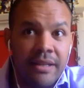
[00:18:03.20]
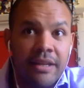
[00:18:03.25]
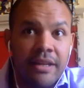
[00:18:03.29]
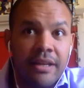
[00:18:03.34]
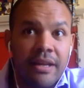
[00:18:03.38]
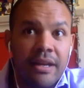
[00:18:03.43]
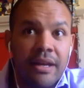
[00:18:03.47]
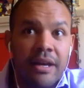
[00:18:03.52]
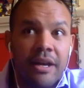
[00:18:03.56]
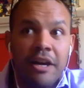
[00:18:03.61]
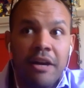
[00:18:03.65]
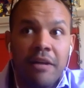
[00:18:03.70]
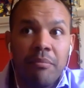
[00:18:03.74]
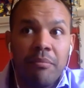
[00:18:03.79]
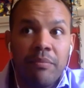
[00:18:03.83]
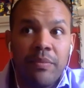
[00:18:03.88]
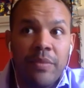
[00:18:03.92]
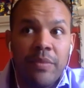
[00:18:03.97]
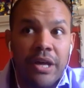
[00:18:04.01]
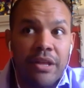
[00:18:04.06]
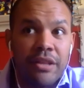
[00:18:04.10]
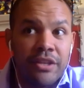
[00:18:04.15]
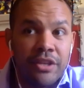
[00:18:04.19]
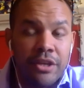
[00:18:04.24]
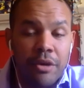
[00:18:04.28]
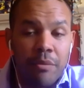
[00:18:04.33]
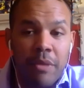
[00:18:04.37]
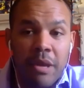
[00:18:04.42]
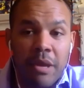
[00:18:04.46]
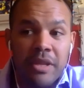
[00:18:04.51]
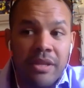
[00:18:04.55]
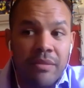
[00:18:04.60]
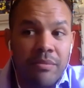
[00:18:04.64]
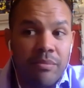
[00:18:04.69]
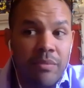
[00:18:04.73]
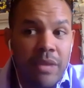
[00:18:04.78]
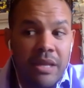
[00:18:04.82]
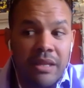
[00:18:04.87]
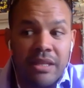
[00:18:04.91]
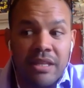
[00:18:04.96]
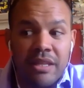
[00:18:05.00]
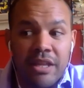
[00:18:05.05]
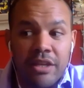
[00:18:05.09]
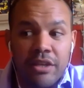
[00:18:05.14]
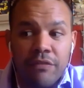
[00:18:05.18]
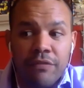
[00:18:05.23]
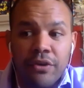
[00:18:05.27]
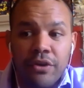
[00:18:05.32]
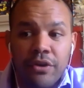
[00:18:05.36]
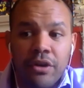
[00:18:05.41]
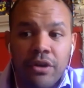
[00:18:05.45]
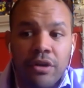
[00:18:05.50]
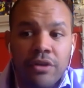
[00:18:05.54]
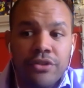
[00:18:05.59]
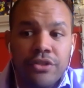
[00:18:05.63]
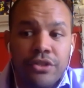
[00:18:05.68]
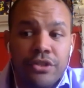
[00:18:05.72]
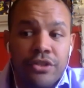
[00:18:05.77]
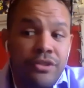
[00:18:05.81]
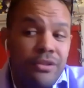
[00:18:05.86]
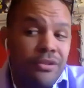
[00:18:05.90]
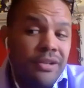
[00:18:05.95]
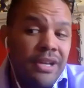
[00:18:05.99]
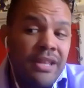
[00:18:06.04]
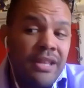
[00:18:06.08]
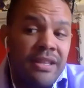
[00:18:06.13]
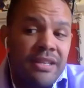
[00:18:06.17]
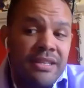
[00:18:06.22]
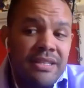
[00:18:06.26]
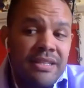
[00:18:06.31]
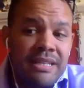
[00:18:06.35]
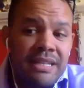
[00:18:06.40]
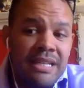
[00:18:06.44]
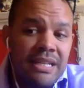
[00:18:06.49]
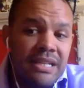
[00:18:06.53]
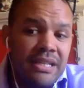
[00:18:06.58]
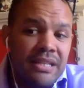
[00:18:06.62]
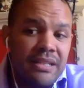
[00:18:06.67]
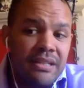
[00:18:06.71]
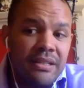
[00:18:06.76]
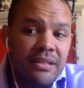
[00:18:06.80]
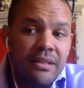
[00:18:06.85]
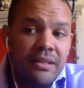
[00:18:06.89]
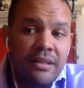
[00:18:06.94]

But, you know, maybe mainly that you feel called to do and that's needed.